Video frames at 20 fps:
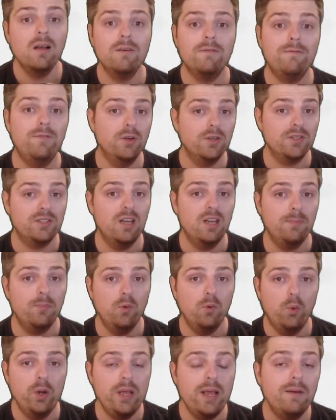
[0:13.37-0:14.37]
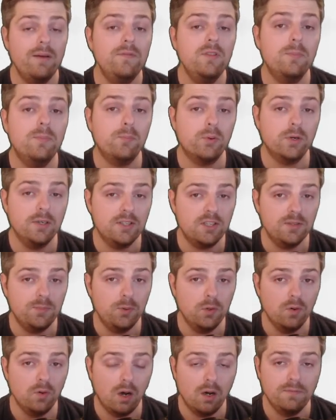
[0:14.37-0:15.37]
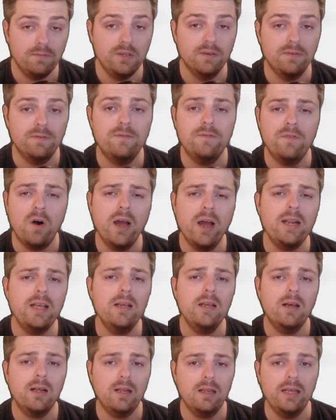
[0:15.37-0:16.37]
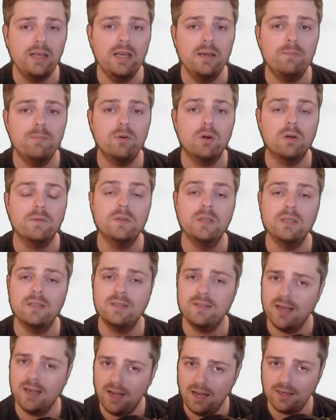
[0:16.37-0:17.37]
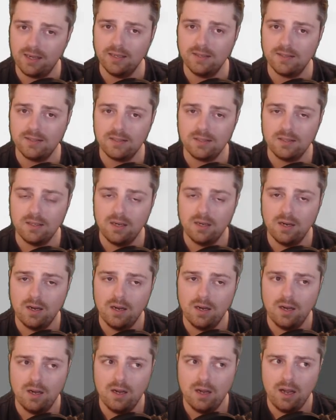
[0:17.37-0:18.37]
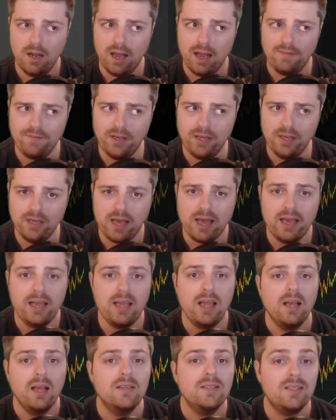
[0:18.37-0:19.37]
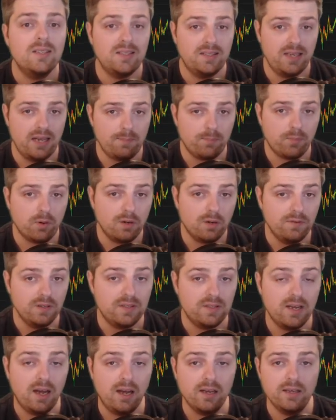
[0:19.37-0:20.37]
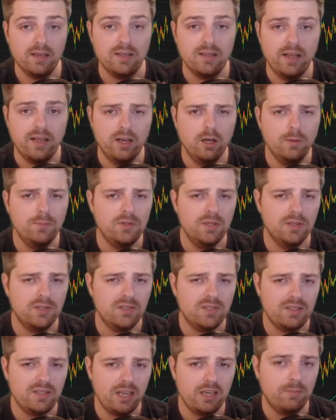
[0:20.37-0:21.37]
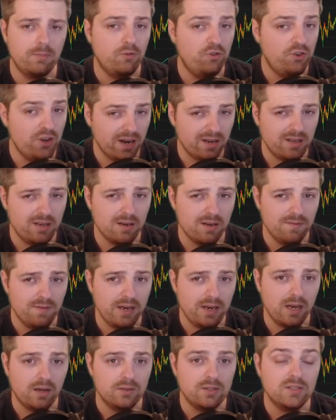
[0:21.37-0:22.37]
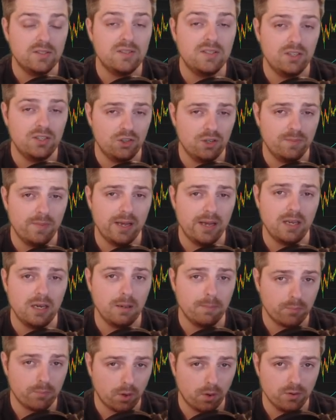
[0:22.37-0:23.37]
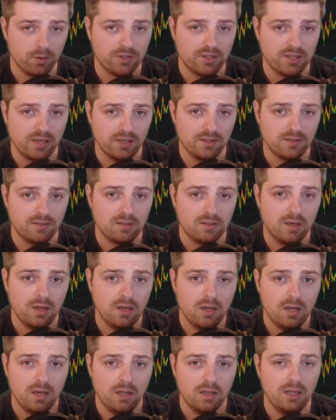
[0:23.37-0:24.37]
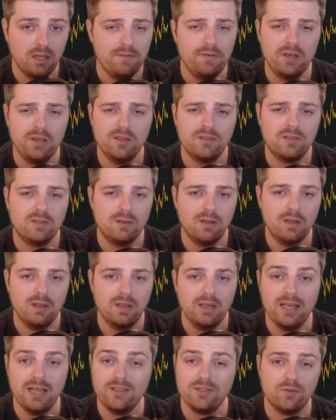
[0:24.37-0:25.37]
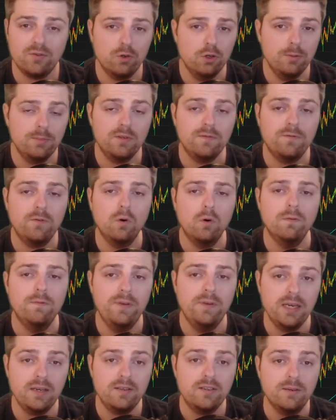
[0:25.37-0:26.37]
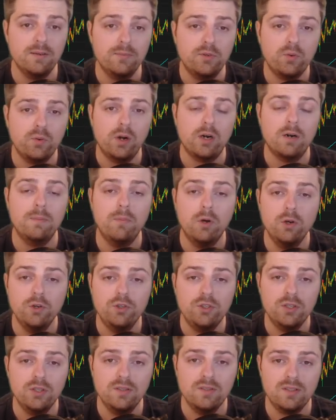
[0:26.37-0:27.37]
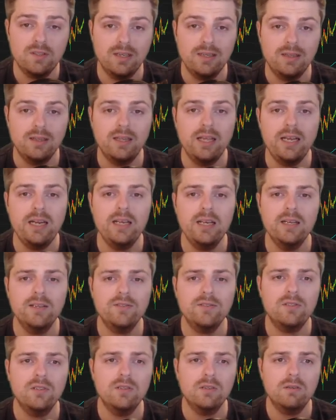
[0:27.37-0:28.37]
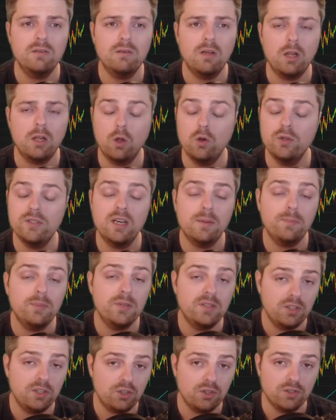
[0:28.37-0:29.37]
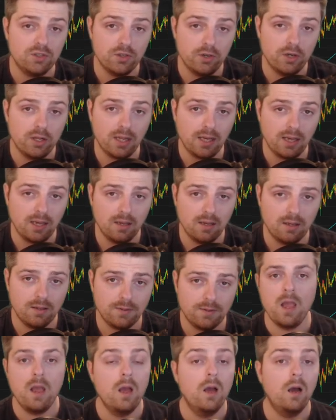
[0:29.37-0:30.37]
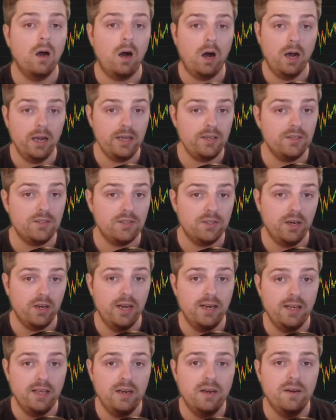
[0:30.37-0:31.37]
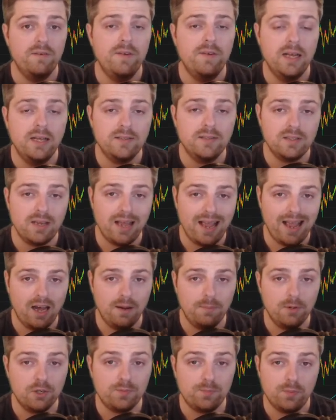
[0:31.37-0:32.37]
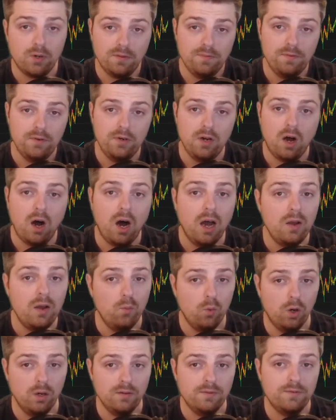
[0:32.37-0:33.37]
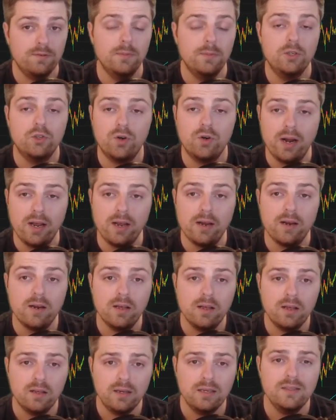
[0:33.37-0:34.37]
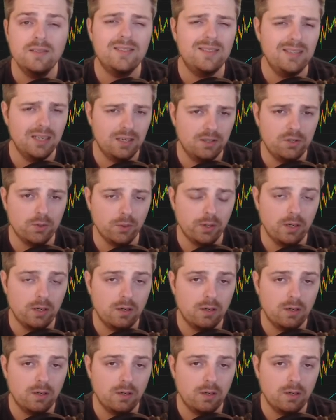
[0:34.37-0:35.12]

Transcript: First up, we have the principle of defining clear profit targets. Having a set profit target helps us stay objective in our decision-making process, leaving us less room to fall victim to our emotions and leading us to close our positions early. I decide in advance how much profit I want from a trade and stick to it.